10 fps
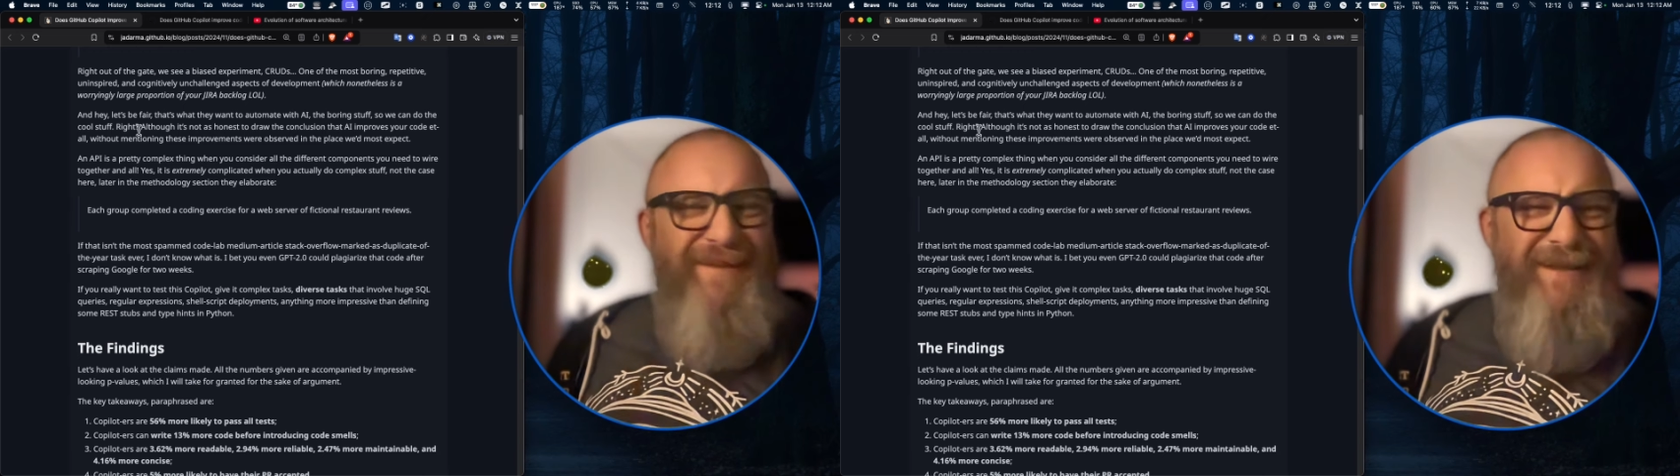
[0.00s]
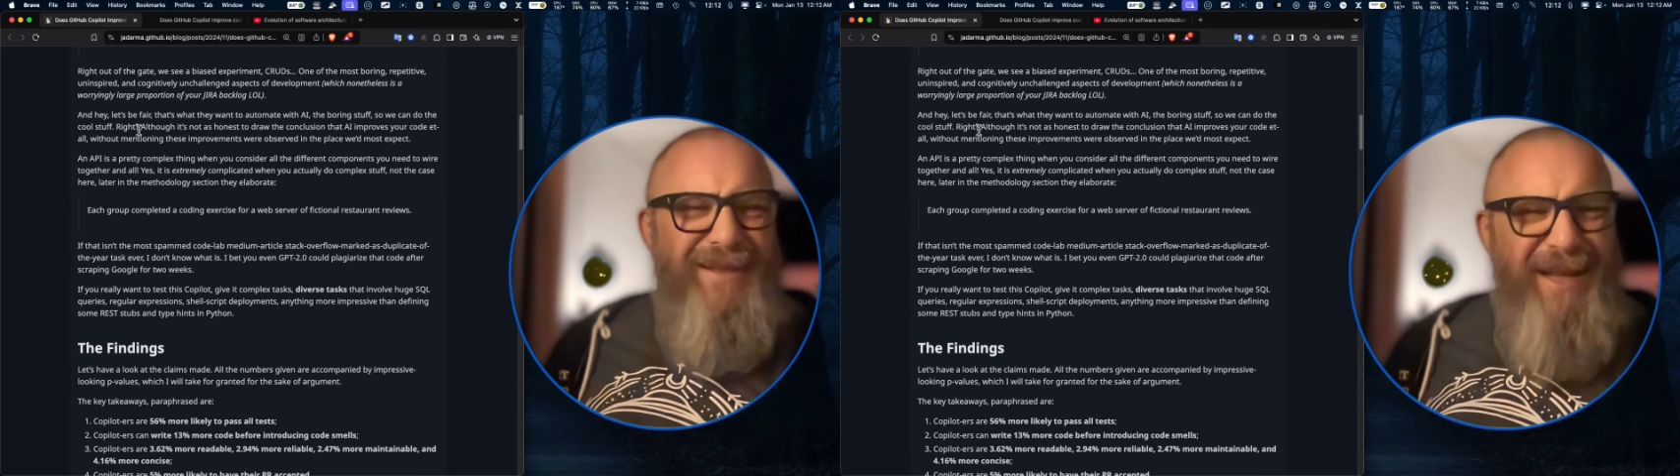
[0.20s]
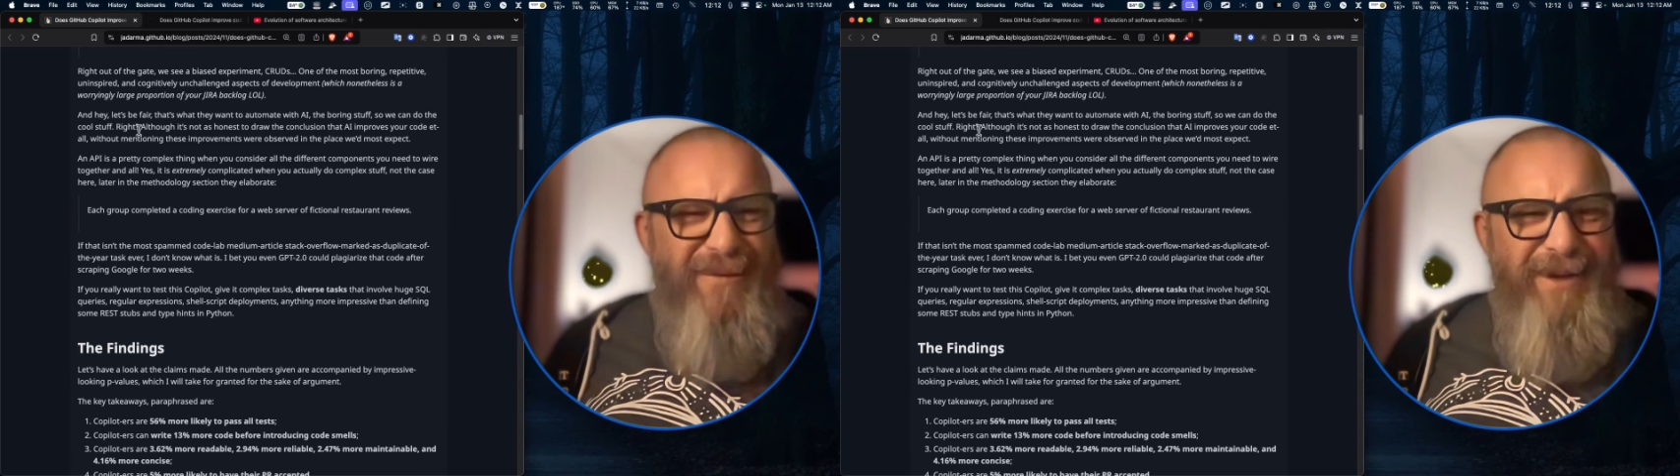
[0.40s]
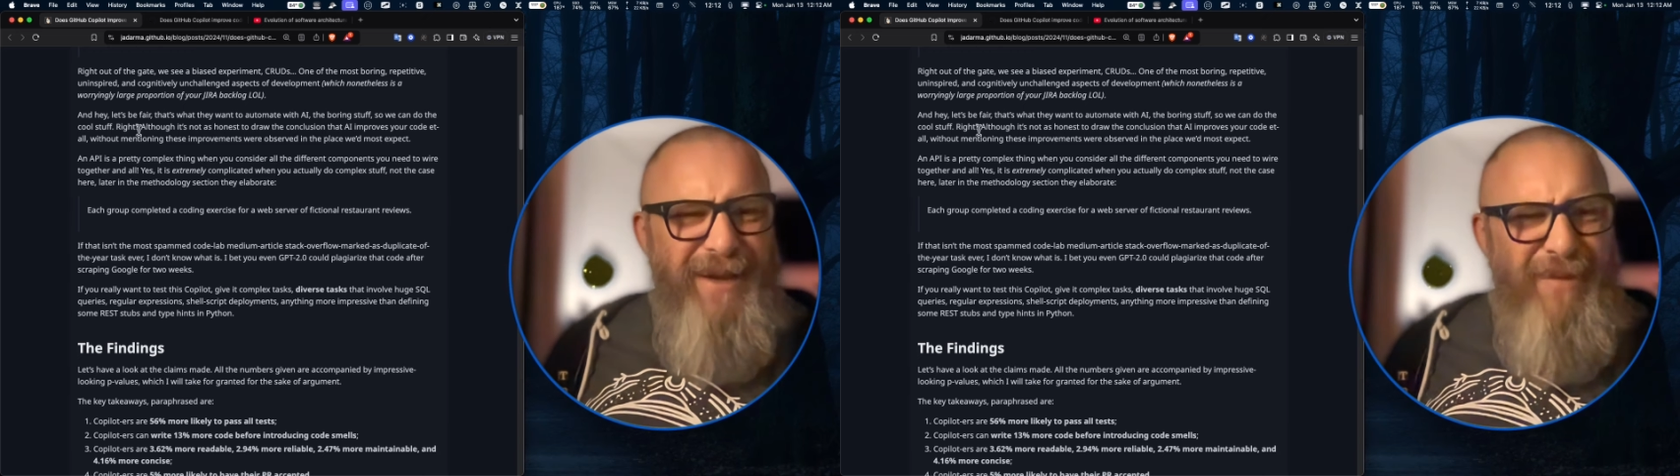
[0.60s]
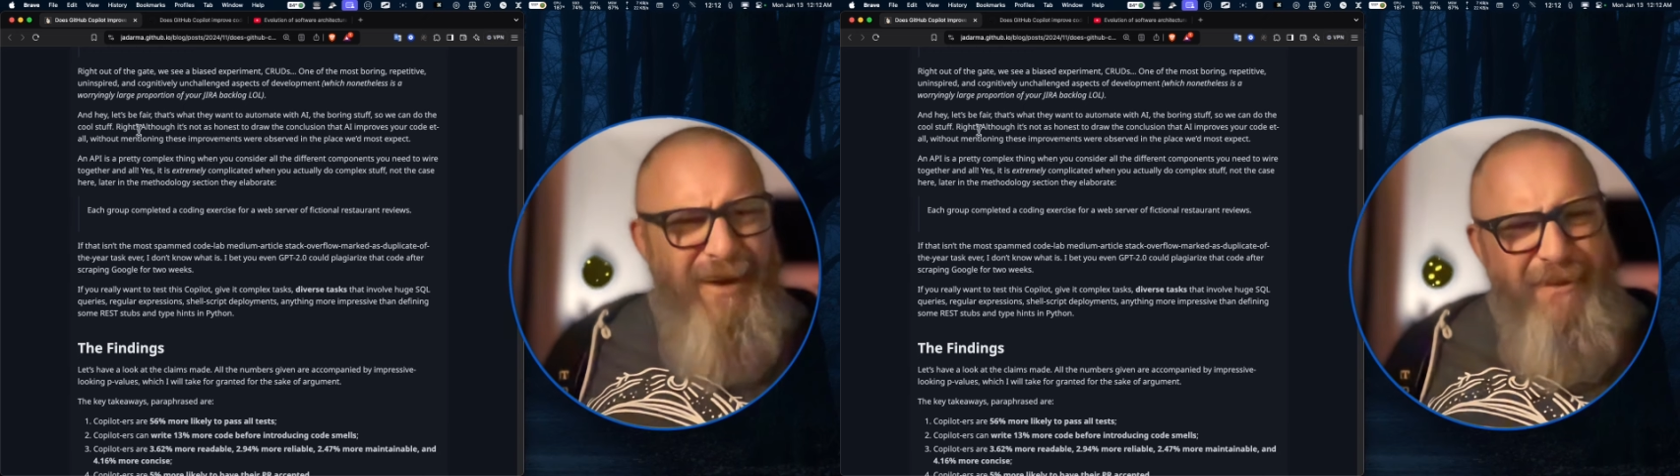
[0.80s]
Is that really
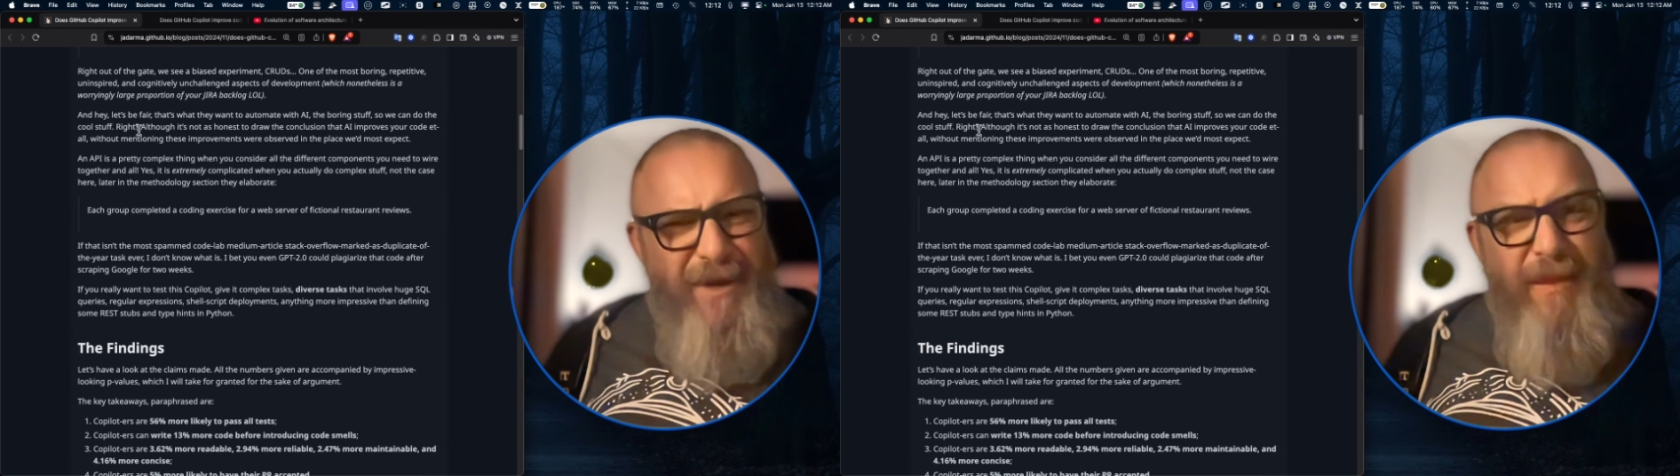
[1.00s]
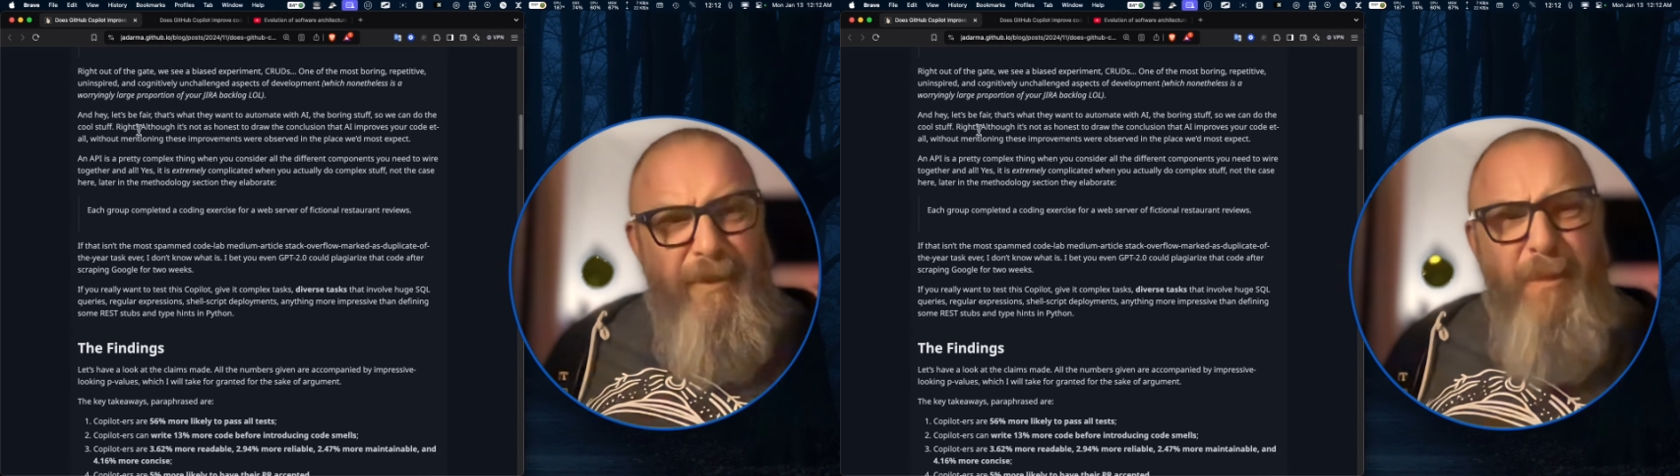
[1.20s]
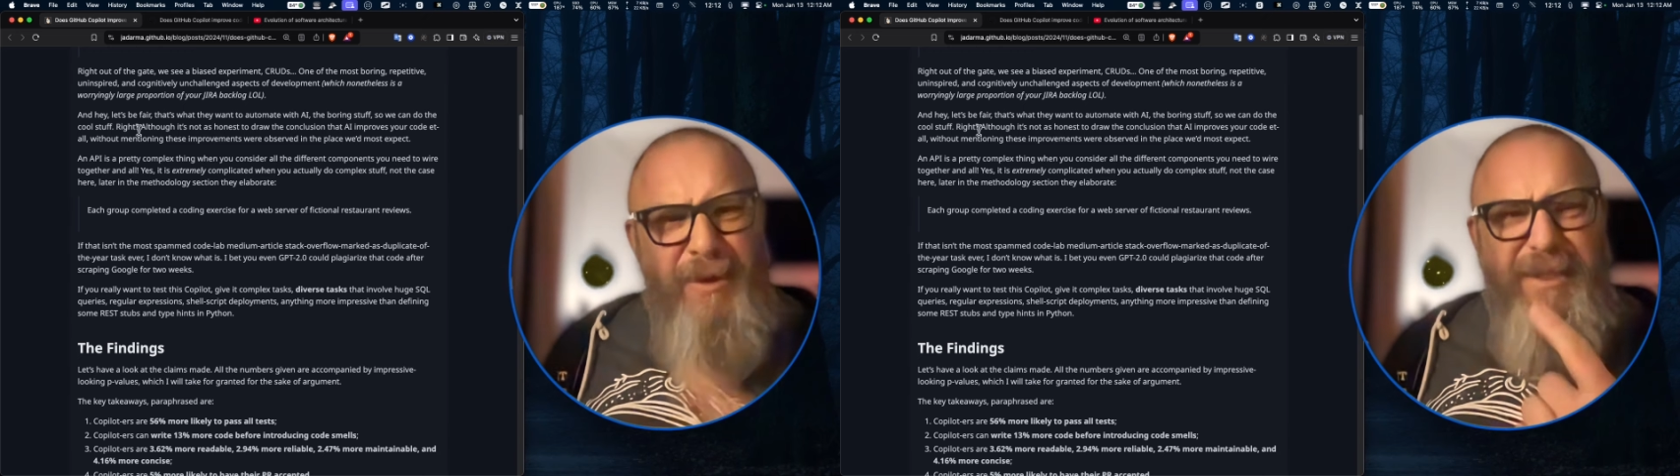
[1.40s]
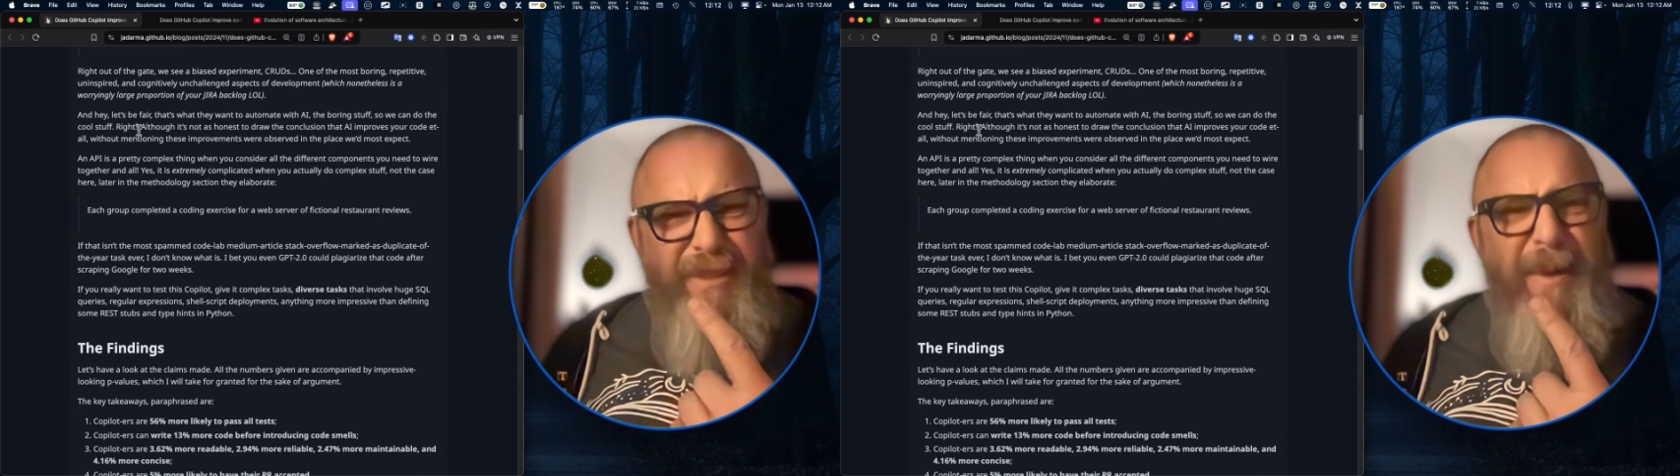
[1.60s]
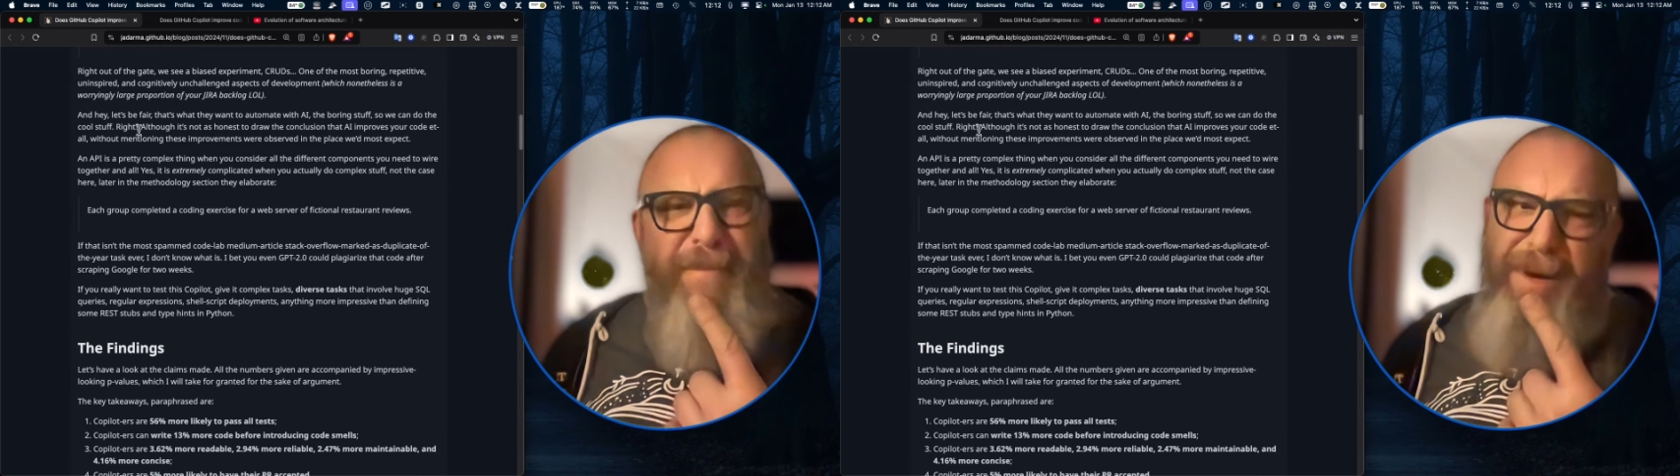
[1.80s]
whatever? Mostly it's
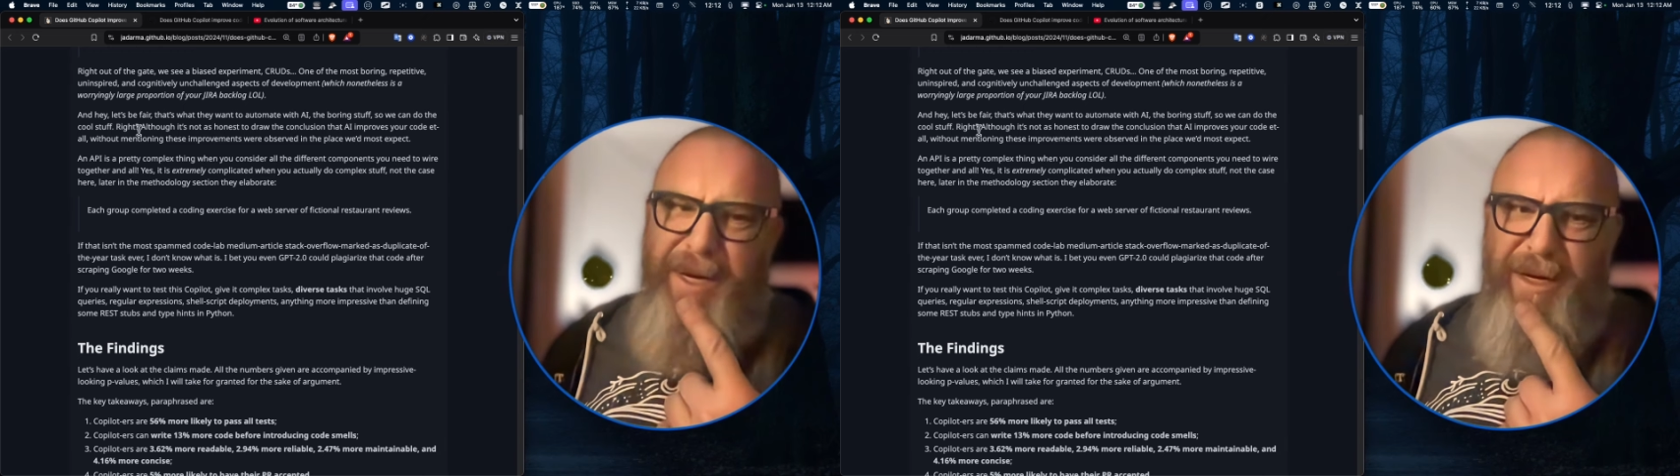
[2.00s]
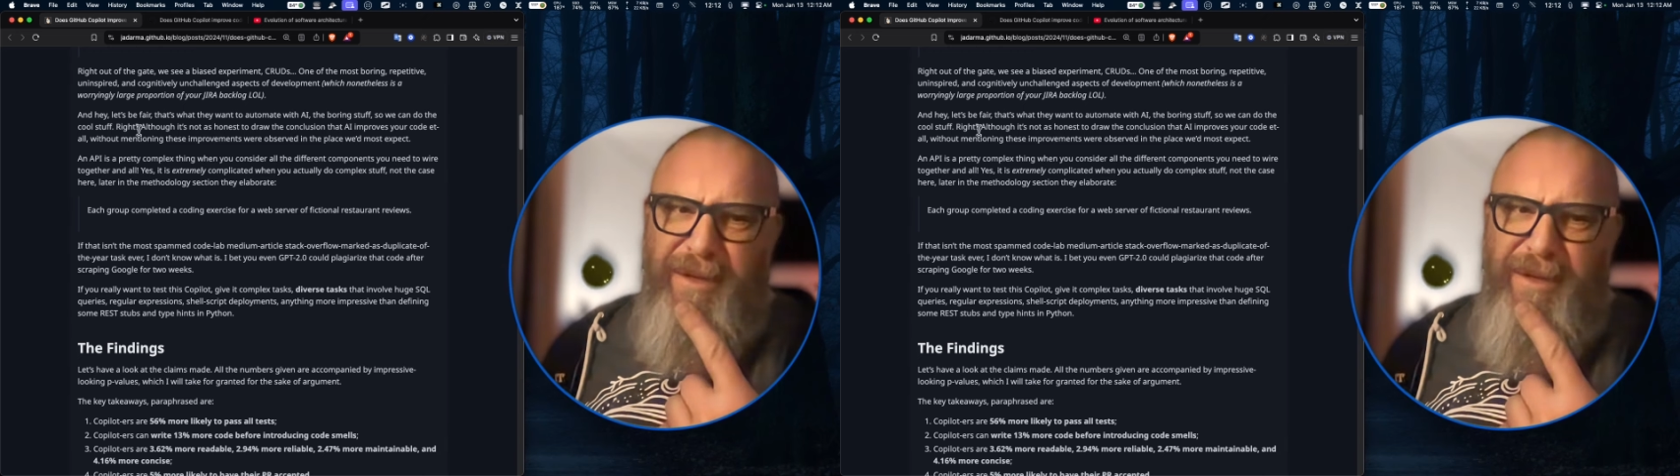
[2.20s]
about money.